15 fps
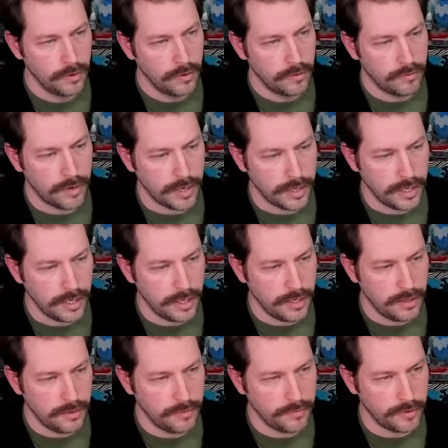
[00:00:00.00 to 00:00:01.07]
Rocky
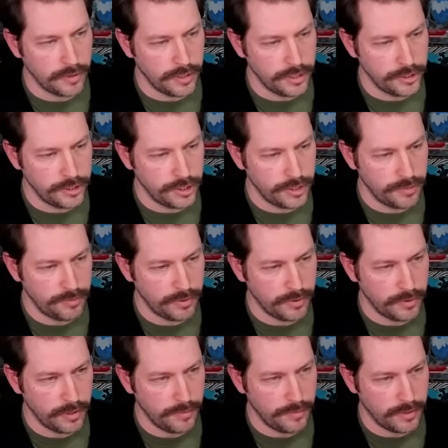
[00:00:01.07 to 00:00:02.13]
Helm, Greninja,
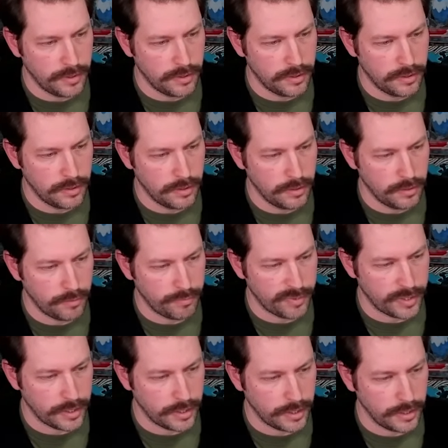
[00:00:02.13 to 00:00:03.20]
Pokeball,
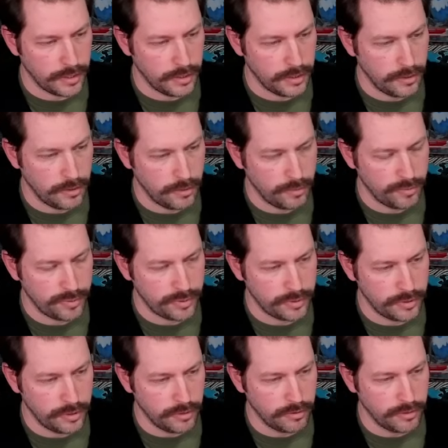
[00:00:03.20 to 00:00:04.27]
Lopunny. Nope.
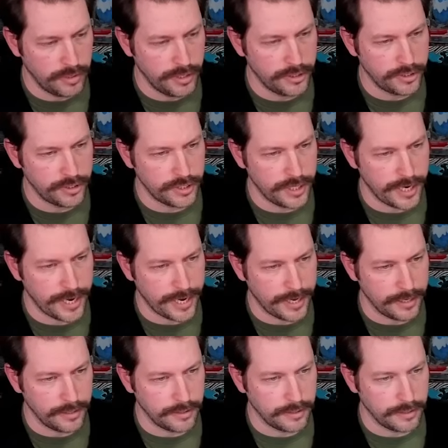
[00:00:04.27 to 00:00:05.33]
No Greninjas
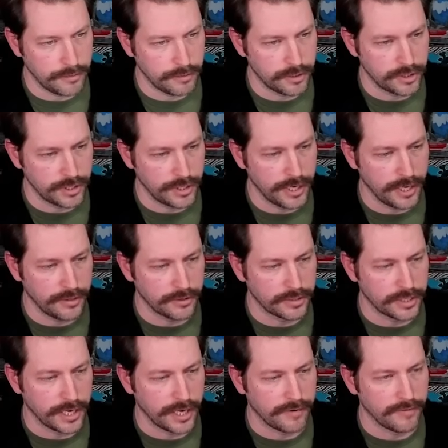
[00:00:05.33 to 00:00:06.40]
yet. Now we're just on the other
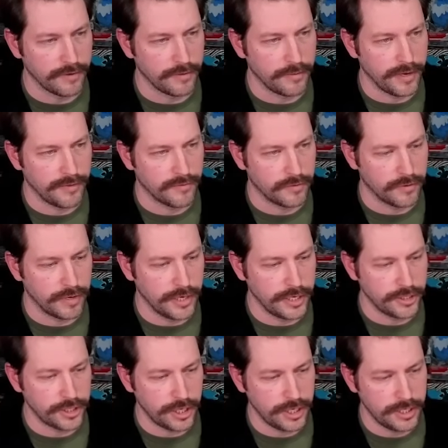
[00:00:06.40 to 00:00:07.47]
side of it. We have the
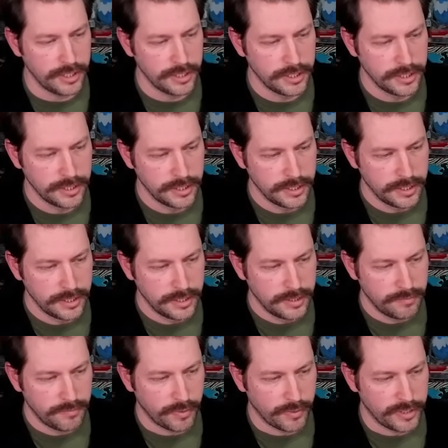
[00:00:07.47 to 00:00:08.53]
Greninja,
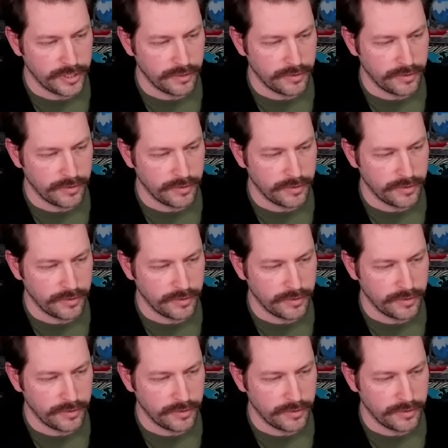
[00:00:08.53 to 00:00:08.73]
but we don't